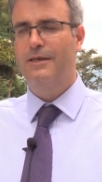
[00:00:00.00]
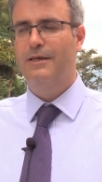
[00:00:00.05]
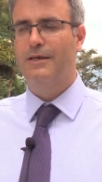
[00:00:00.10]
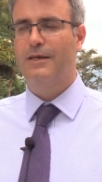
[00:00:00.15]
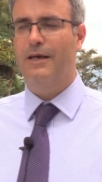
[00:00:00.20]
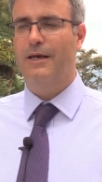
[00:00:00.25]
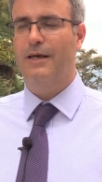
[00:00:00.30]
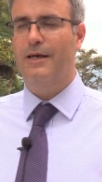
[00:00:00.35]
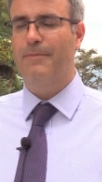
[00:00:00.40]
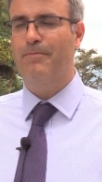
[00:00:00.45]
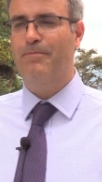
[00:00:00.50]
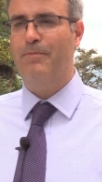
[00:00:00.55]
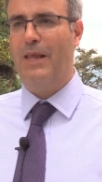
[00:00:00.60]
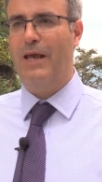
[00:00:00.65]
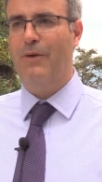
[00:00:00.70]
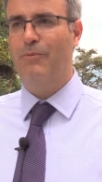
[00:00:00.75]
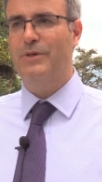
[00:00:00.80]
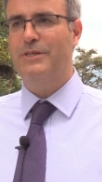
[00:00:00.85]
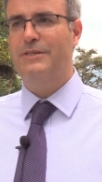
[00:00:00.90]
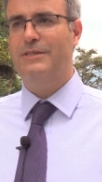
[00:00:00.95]

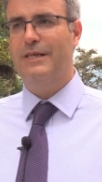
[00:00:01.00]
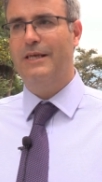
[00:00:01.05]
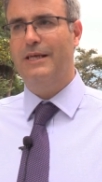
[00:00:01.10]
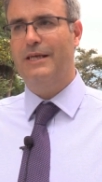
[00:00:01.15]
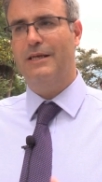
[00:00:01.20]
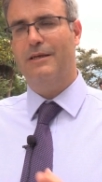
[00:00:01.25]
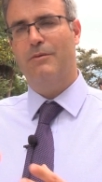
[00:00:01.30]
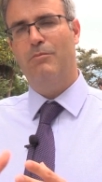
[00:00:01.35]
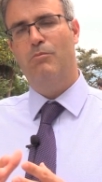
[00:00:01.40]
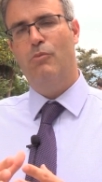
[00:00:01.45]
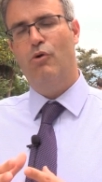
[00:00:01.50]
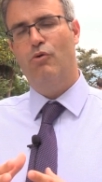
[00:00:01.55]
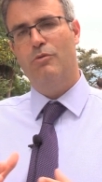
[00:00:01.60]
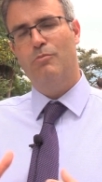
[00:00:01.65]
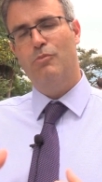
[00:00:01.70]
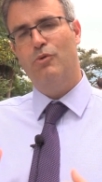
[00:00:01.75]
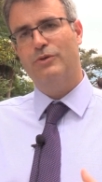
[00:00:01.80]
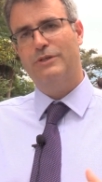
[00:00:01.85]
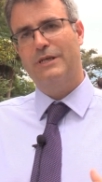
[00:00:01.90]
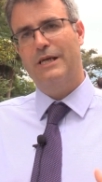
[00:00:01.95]
and we're seeing more and
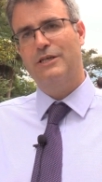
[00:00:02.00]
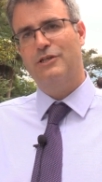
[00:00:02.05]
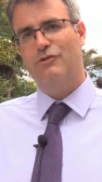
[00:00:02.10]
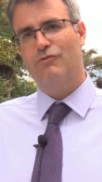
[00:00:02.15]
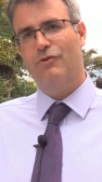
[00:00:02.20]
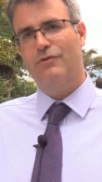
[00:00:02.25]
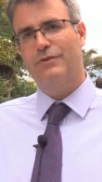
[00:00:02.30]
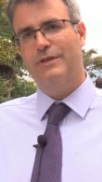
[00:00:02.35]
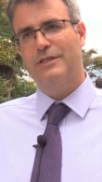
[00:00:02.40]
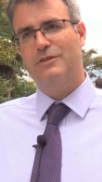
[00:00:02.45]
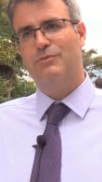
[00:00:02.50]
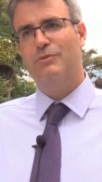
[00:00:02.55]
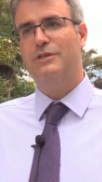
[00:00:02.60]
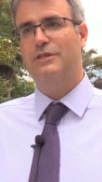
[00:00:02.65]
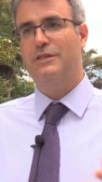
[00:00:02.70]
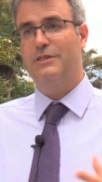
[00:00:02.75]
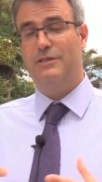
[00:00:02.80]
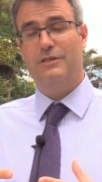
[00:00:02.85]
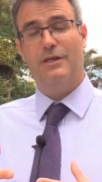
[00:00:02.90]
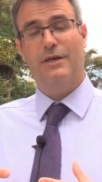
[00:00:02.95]
more data on this, which
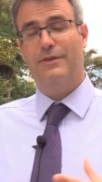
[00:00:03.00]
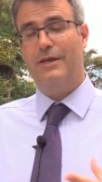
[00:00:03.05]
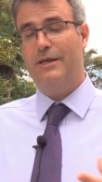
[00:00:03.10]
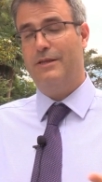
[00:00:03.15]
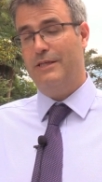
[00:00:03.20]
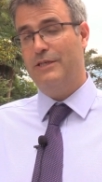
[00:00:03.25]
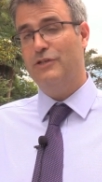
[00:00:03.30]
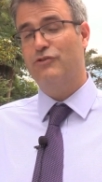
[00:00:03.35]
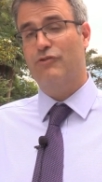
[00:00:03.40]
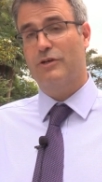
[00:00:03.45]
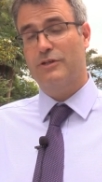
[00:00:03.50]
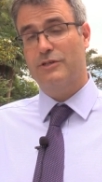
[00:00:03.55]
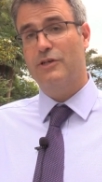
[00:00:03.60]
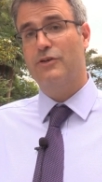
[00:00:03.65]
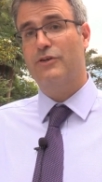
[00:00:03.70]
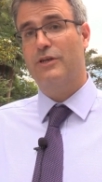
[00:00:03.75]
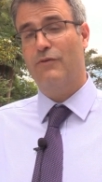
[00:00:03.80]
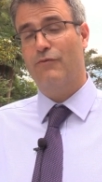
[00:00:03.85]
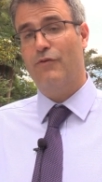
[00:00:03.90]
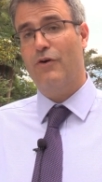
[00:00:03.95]
is these drugs are
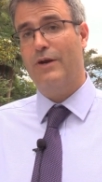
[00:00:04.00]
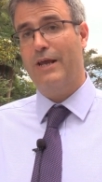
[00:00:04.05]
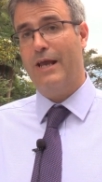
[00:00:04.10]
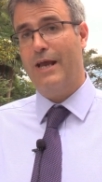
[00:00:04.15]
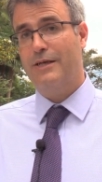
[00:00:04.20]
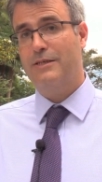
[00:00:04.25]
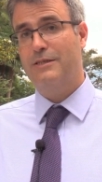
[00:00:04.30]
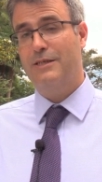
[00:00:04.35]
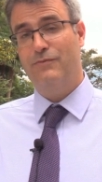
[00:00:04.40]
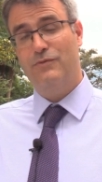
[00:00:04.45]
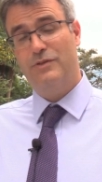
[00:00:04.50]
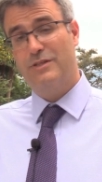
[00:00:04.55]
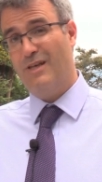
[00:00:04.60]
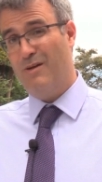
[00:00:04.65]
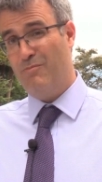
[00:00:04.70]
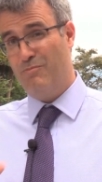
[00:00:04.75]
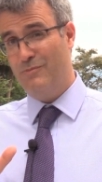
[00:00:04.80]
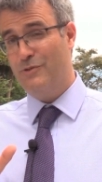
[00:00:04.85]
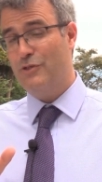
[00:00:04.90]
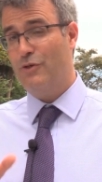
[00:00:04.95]
looking very active.
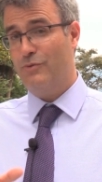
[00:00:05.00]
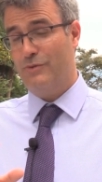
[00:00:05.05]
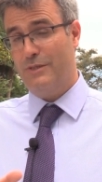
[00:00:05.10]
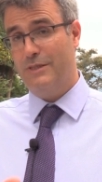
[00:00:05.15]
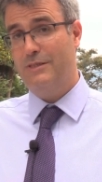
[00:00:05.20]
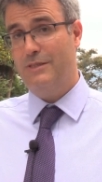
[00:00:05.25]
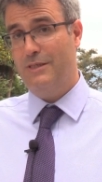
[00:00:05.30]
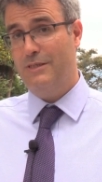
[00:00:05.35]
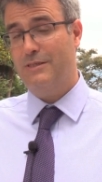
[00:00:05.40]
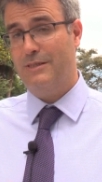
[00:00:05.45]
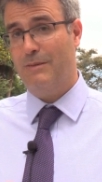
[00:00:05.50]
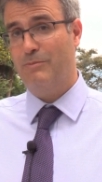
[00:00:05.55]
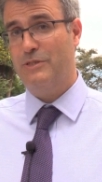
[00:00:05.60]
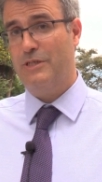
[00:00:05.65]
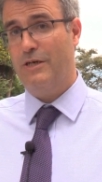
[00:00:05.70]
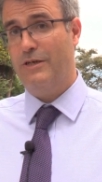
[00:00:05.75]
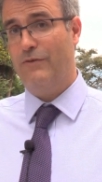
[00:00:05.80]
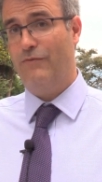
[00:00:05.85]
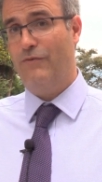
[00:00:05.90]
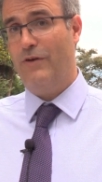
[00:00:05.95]
Some toxicities, some
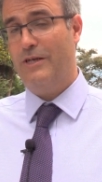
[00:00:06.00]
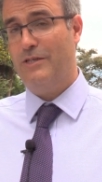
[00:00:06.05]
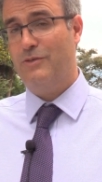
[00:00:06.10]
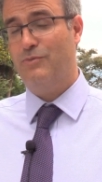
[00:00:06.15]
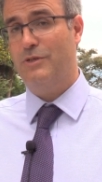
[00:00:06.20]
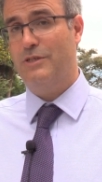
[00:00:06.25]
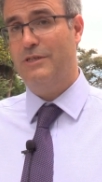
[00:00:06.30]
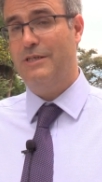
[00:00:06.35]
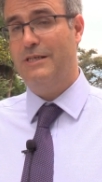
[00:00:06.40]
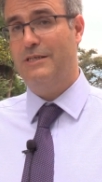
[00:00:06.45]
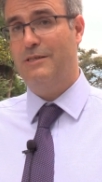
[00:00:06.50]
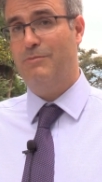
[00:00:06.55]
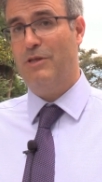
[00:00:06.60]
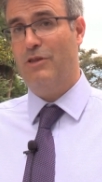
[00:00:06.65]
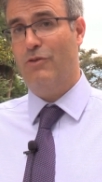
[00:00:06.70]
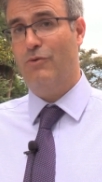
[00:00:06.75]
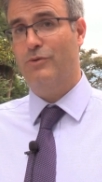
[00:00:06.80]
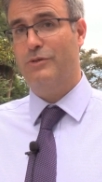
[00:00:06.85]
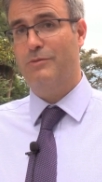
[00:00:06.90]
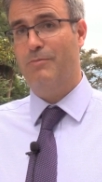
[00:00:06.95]
side effects which need to be
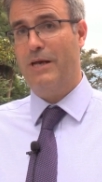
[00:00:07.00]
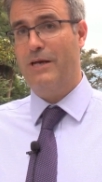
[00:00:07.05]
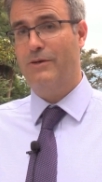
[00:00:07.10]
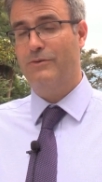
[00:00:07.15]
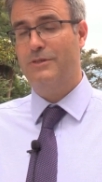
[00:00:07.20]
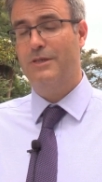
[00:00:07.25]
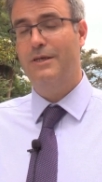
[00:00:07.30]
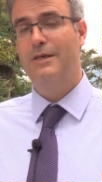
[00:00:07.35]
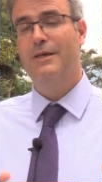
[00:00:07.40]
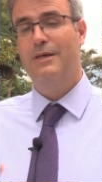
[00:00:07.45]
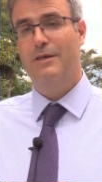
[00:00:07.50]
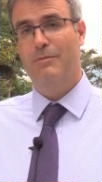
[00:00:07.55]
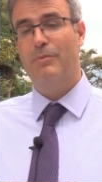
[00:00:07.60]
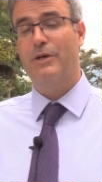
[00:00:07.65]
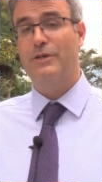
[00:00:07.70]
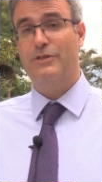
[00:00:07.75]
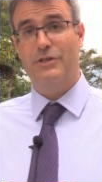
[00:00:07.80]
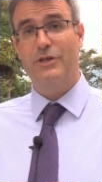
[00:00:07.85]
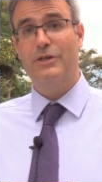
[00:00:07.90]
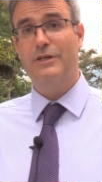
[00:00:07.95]
thought about,
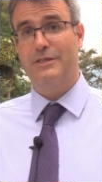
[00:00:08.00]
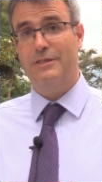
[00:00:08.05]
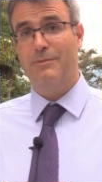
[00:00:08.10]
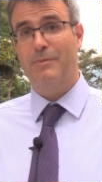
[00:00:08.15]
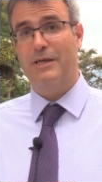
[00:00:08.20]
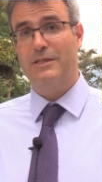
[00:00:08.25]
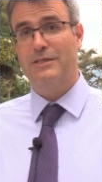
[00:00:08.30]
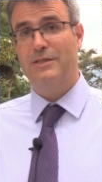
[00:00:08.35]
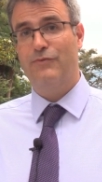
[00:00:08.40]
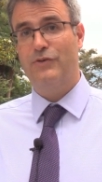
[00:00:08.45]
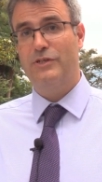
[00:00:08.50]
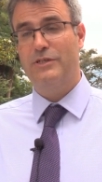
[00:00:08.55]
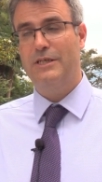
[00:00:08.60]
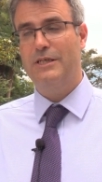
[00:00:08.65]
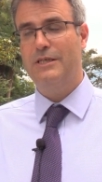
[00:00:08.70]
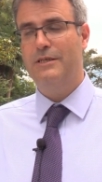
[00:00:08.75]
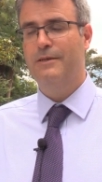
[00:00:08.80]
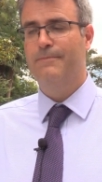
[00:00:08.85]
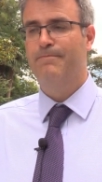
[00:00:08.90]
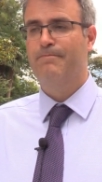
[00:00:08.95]
but certainly some
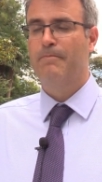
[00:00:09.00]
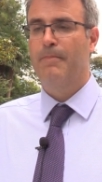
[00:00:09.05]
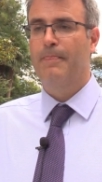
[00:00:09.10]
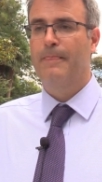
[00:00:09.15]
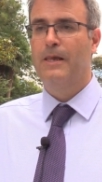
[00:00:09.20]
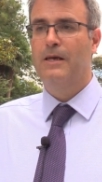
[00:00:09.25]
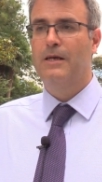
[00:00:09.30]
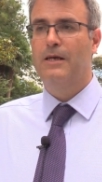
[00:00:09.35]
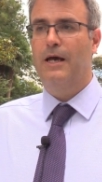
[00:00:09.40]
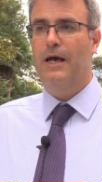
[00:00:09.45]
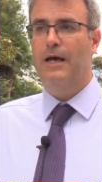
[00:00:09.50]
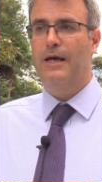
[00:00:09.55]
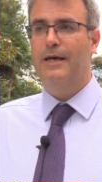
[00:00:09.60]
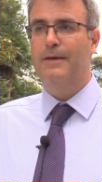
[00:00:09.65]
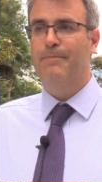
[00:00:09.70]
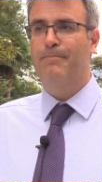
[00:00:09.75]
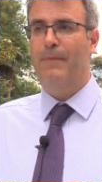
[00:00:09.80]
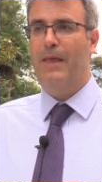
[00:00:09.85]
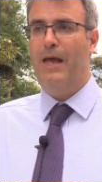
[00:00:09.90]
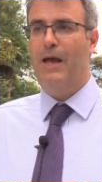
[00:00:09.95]
activity.
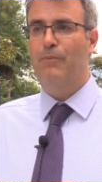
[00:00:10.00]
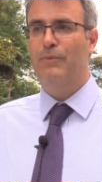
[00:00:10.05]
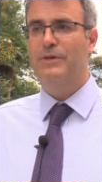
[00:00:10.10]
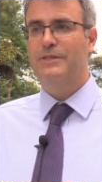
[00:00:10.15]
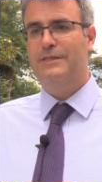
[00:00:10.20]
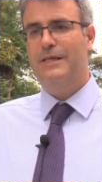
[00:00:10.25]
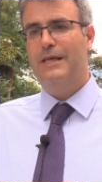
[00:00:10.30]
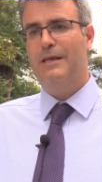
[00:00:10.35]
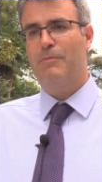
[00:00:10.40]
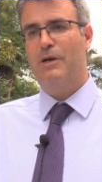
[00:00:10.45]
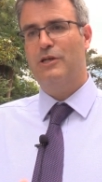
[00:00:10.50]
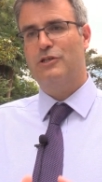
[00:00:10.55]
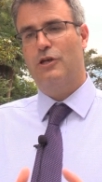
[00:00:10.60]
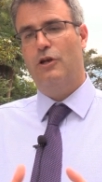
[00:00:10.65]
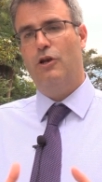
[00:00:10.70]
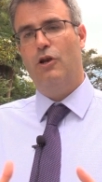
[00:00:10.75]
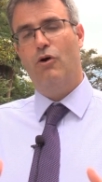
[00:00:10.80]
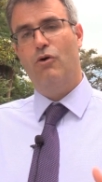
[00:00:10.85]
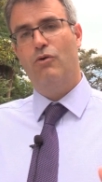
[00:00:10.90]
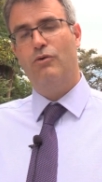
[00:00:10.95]
And we're seeing much
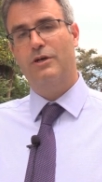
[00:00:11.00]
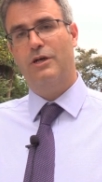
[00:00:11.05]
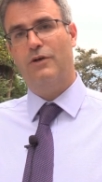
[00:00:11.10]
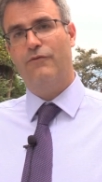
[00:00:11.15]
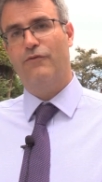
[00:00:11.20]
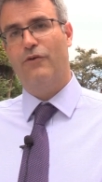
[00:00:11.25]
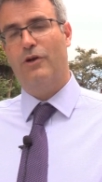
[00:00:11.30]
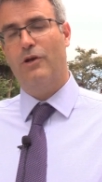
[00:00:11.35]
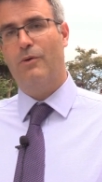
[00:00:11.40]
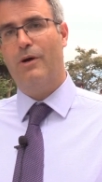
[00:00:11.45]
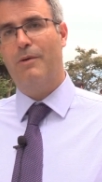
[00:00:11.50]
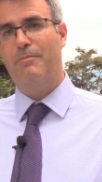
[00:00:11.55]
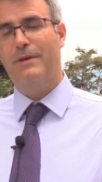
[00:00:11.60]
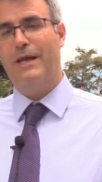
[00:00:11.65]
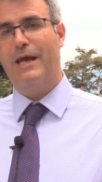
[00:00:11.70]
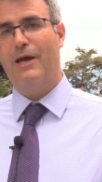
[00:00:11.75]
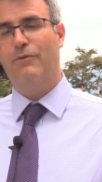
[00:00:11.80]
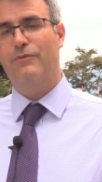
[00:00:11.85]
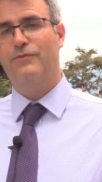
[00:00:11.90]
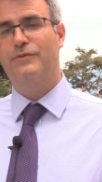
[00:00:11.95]
longer follow-up
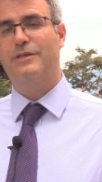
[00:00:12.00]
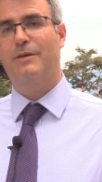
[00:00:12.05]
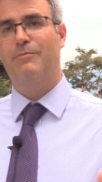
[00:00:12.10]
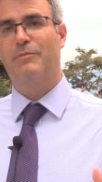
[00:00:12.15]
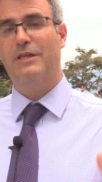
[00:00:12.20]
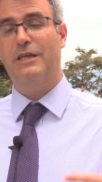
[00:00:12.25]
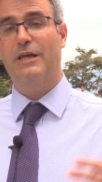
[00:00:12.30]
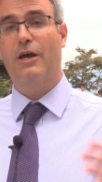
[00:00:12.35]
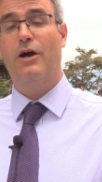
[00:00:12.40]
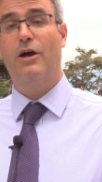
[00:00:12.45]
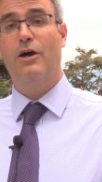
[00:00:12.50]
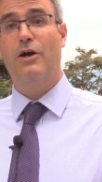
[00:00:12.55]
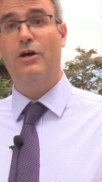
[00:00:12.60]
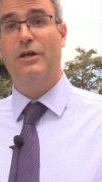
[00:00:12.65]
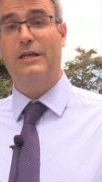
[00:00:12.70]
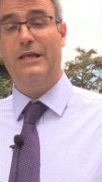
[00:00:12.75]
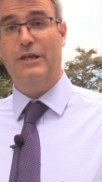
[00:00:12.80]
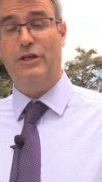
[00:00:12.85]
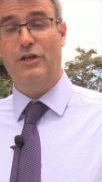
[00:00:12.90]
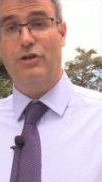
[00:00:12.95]
now of some of the
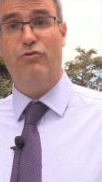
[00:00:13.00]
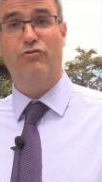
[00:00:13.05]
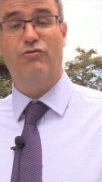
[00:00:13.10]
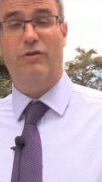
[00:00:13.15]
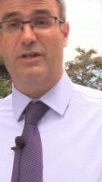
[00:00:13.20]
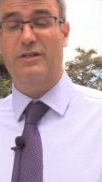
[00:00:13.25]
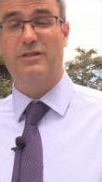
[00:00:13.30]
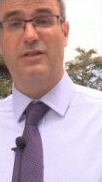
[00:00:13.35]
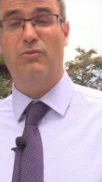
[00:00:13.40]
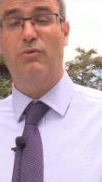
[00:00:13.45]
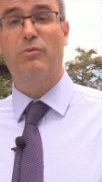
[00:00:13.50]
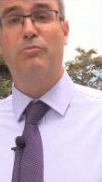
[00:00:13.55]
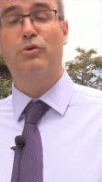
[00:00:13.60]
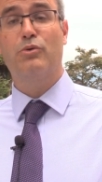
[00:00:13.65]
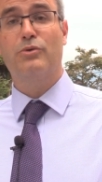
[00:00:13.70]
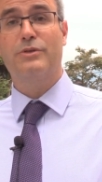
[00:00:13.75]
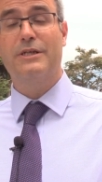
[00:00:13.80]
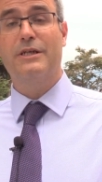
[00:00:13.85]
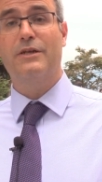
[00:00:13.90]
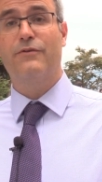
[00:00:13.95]
earlier new drugs that were
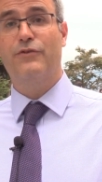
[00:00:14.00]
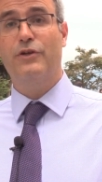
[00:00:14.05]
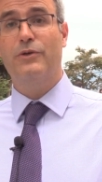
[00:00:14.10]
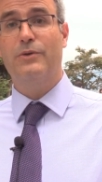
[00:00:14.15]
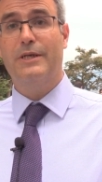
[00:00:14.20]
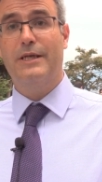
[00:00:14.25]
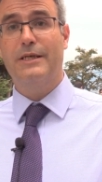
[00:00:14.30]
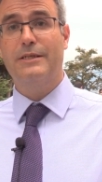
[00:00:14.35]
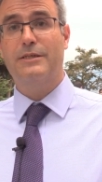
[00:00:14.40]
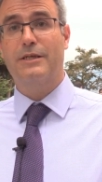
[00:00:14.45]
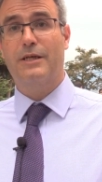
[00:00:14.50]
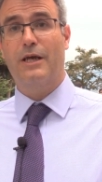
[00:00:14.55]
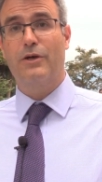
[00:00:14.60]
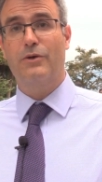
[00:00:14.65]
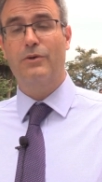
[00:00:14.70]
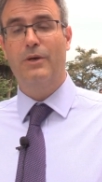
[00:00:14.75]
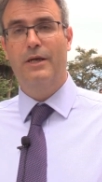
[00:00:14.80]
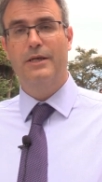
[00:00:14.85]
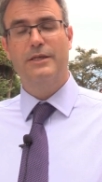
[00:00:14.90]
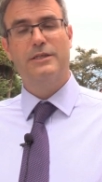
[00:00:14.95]
brought in a few years ago.
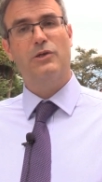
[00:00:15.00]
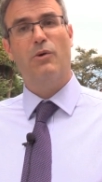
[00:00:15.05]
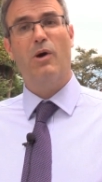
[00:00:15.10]
So